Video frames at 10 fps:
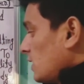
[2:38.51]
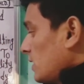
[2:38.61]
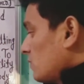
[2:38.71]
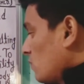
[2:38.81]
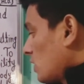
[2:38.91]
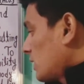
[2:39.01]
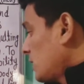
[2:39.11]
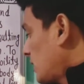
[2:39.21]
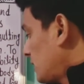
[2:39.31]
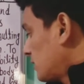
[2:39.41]
like
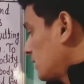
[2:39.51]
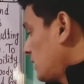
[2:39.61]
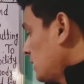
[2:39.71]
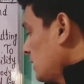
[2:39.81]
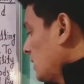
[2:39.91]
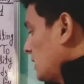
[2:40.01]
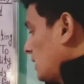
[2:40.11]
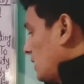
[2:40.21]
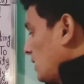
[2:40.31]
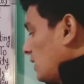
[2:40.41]
walking and running
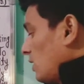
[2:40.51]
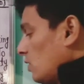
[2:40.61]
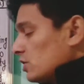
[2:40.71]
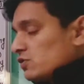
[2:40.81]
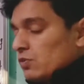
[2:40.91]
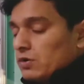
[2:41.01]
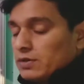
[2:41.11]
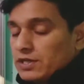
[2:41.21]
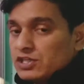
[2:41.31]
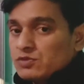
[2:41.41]
in